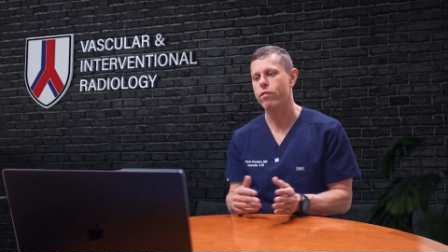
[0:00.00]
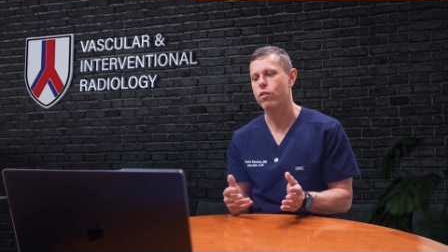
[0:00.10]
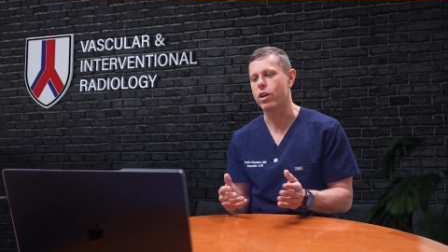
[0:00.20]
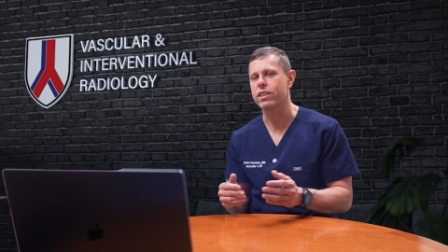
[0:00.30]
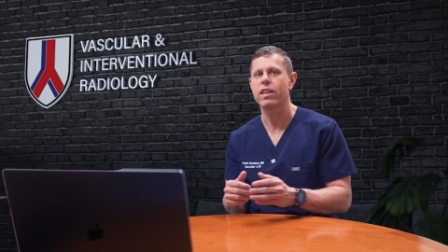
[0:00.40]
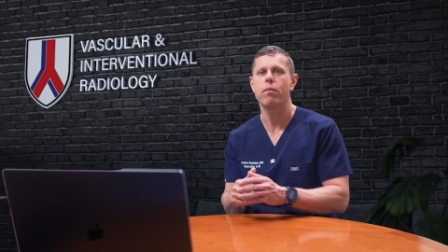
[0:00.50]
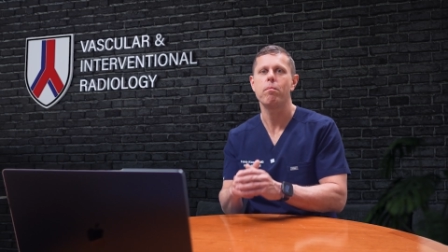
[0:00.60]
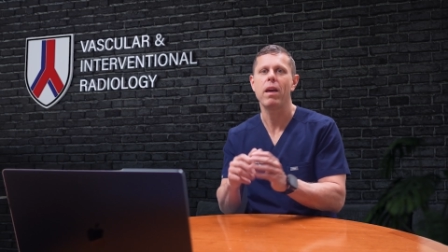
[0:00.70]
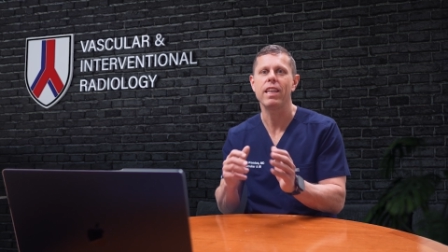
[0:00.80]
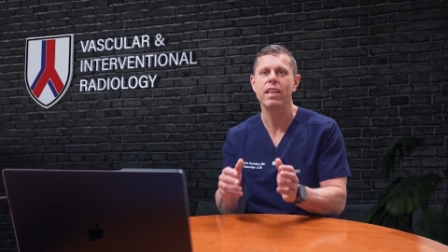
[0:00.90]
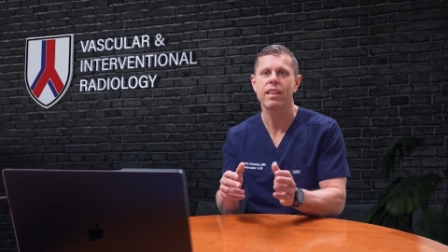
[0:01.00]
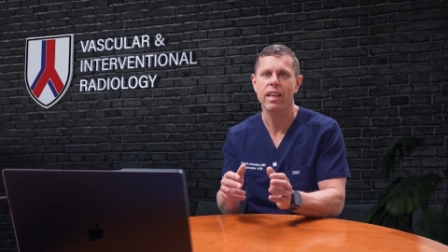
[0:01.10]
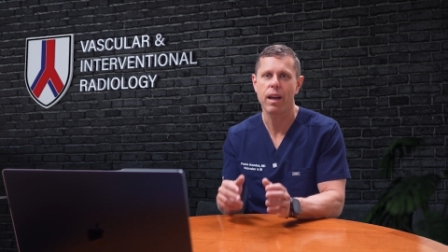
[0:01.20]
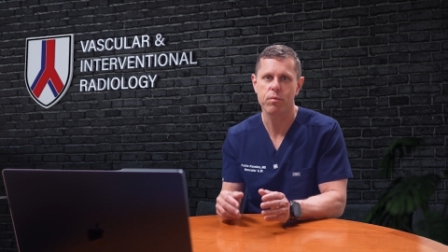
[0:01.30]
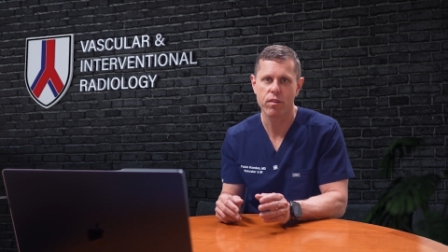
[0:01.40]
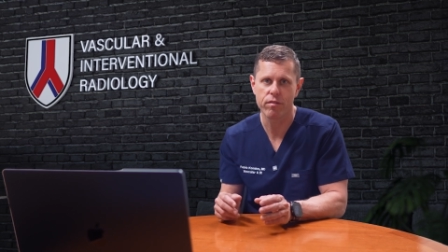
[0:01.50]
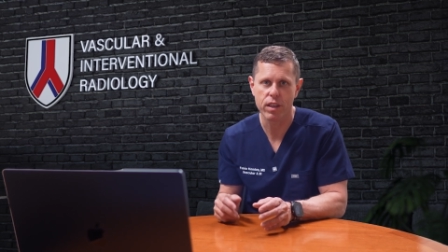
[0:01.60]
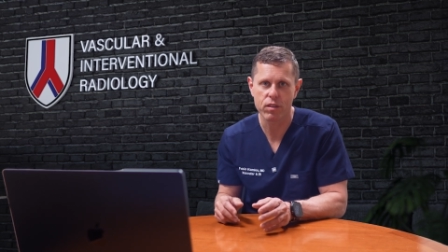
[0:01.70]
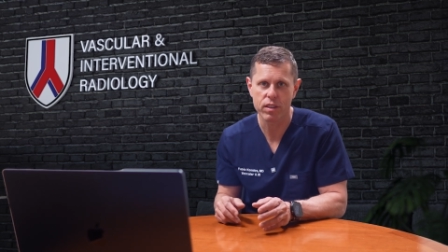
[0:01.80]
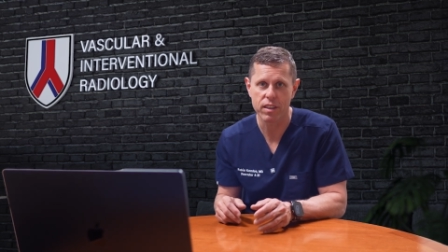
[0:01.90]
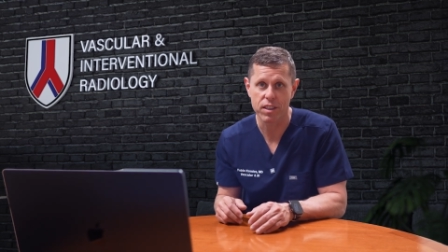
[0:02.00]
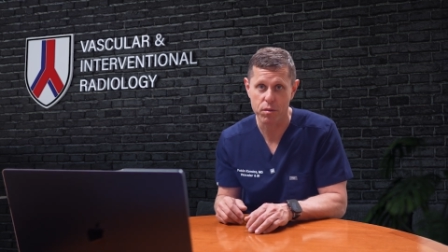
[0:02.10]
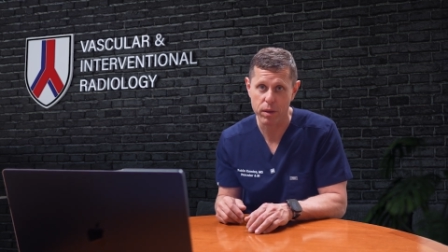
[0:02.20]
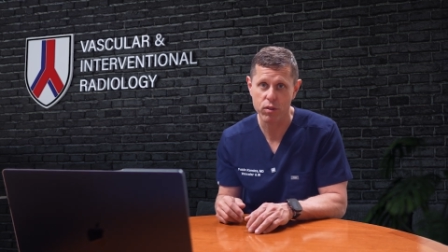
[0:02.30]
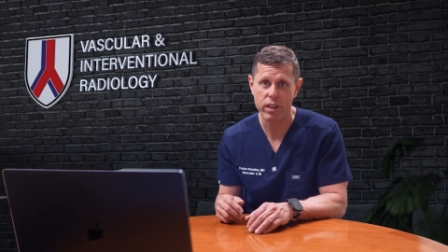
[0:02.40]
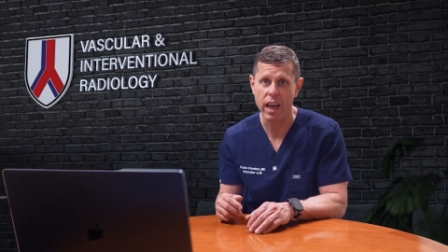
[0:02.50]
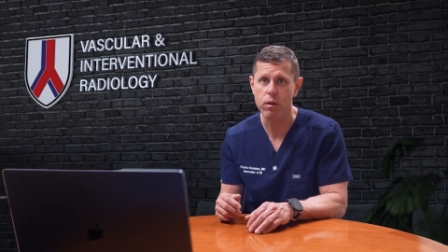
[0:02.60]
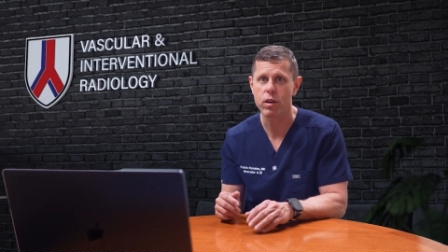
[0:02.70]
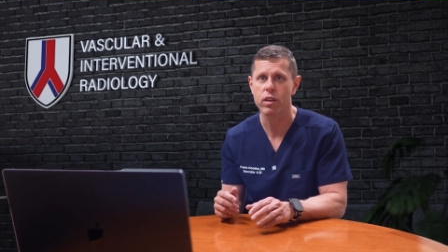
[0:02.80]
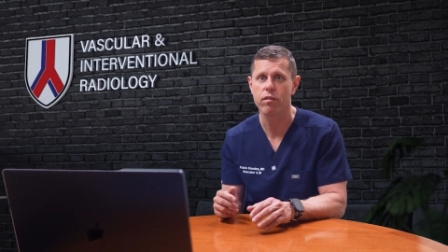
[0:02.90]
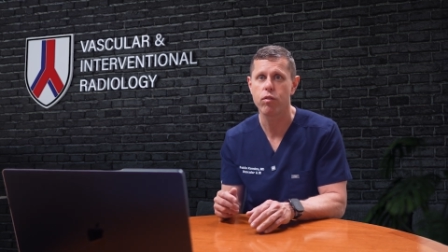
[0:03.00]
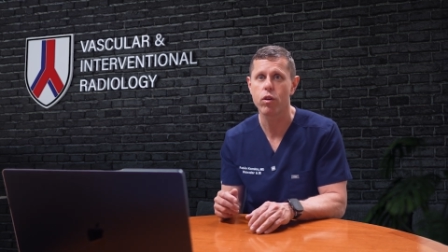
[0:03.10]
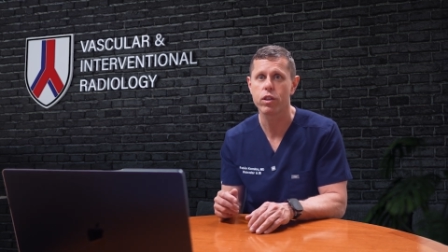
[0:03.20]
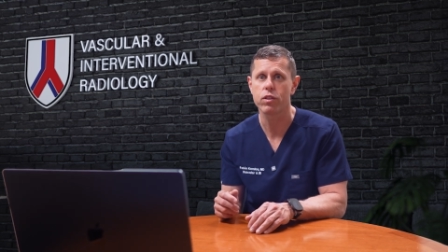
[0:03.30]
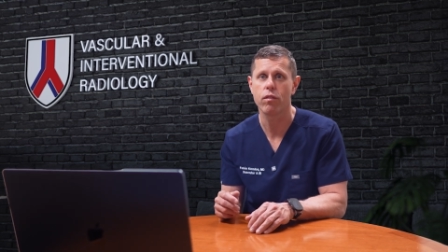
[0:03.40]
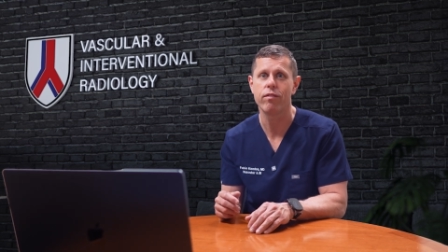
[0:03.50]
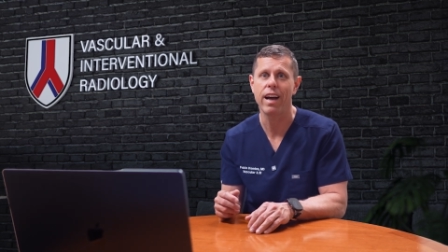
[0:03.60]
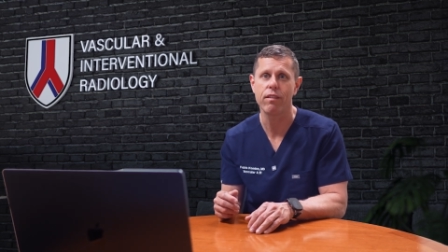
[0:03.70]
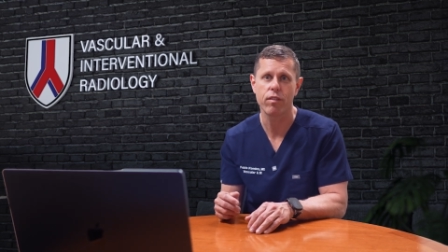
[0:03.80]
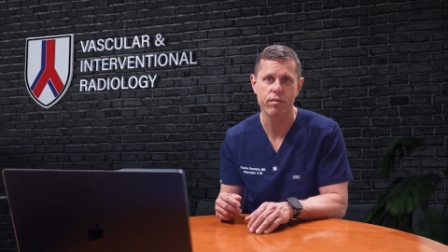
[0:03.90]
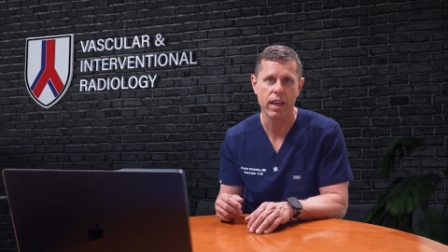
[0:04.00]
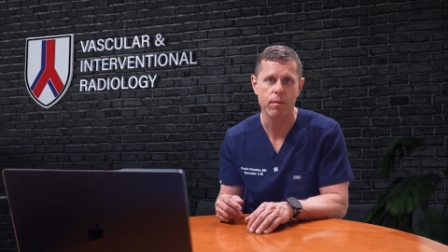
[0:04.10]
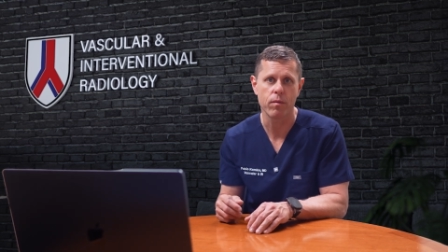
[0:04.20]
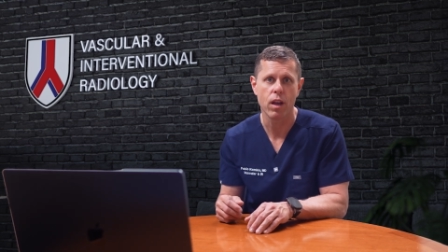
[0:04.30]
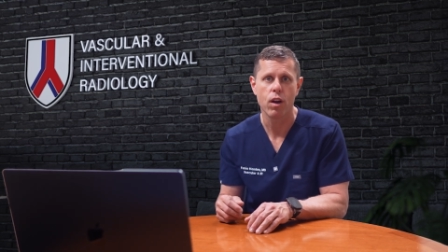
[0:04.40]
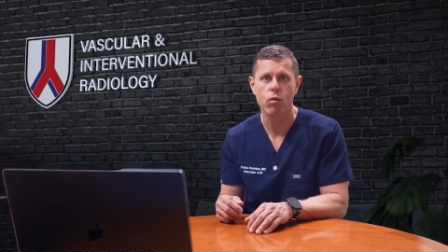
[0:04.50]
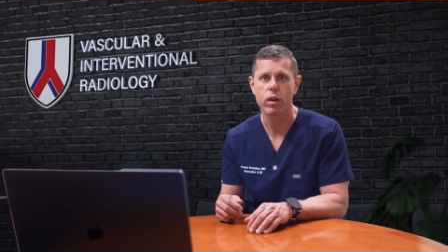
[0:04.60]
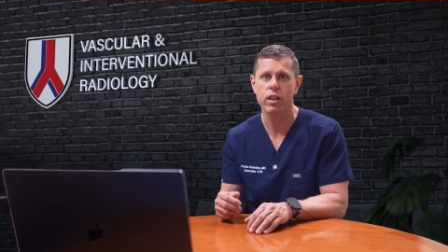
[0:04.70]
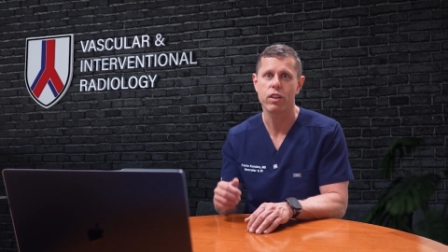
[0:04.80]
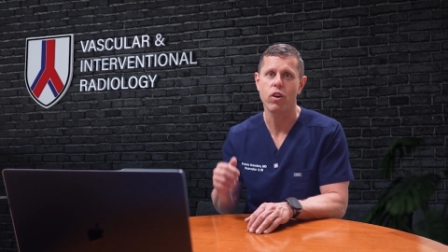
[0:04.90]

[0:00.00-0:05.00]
Of course, there are many types of venous disease, but today we're going to focus on five of them. We're going to